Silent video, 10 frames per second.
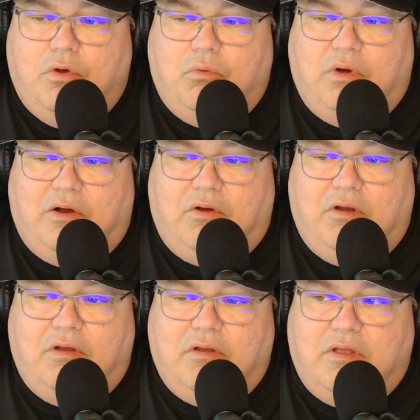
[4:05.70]
Well,
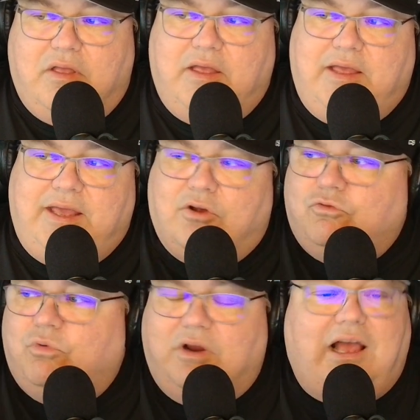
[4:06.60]

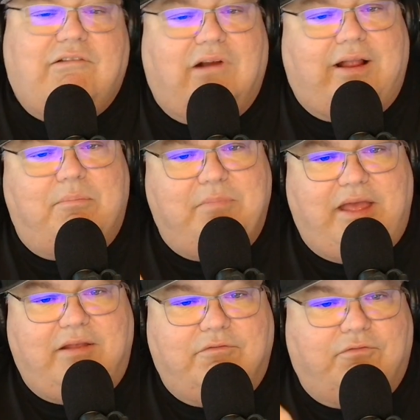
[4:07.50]
here's what I
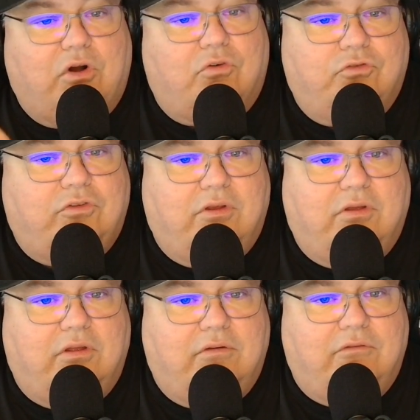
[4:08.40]
recommend first
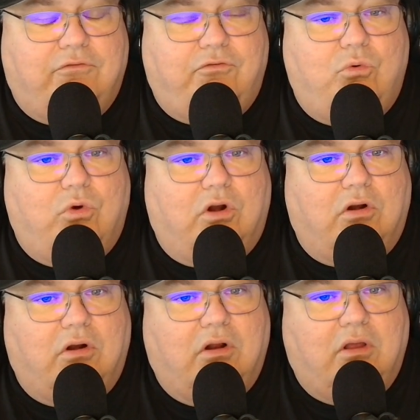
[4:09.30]

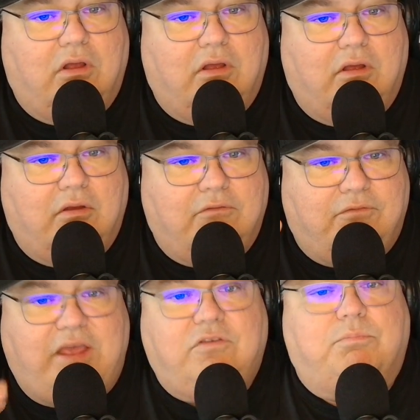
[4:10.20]
for
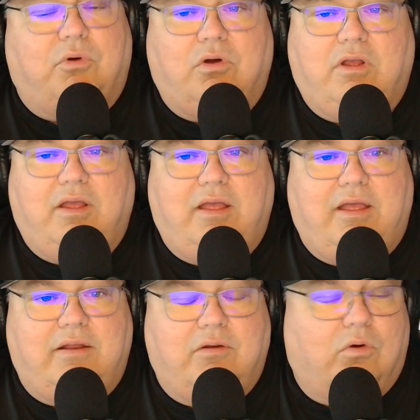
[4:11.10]
Facebook
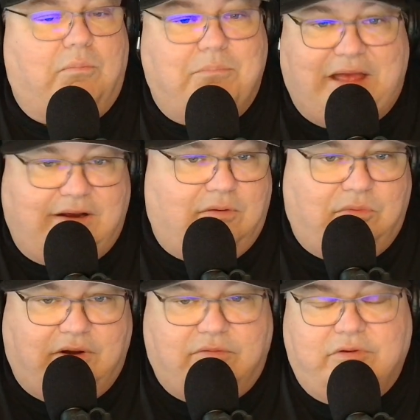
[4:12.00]
and, uh, or Meta,
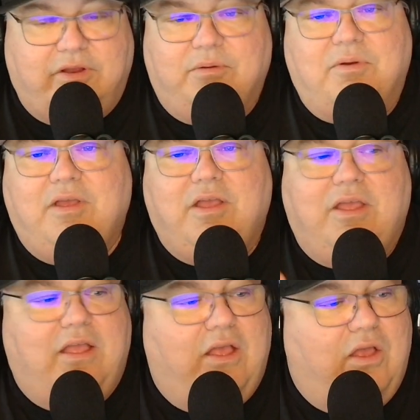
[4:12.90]
whatever you know.
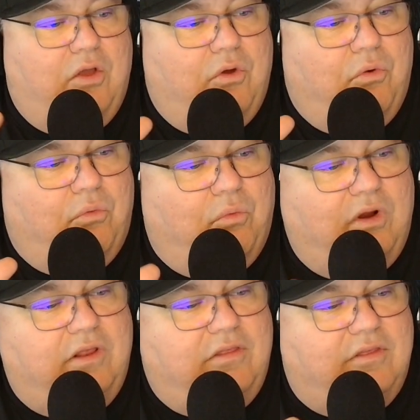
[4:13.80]

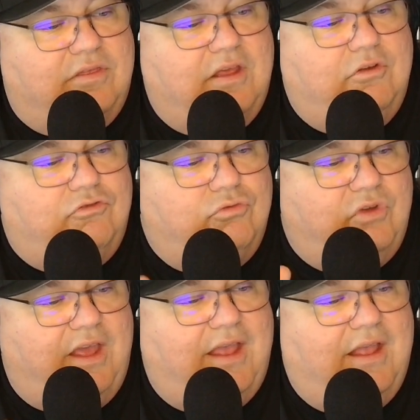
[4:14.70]
One of the things you
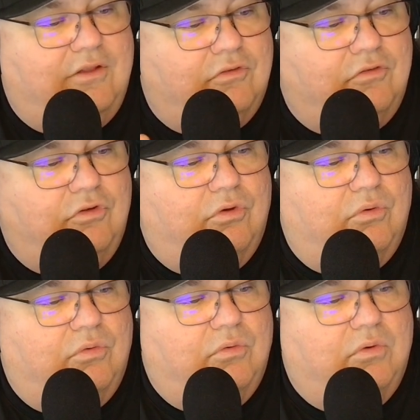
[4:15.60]
can't do
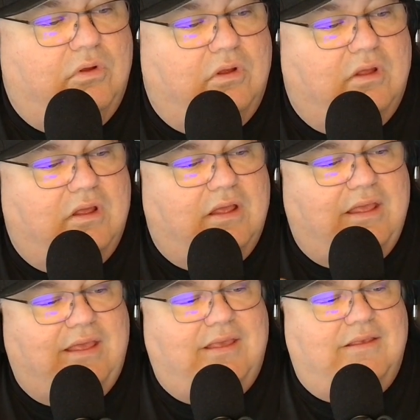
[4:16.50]

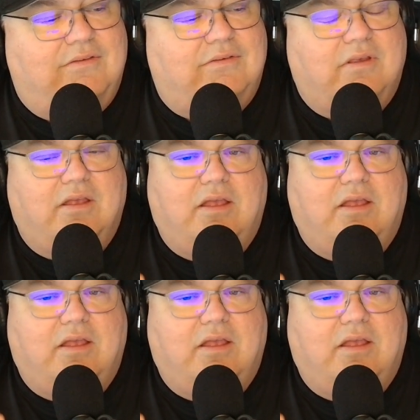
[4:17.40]
is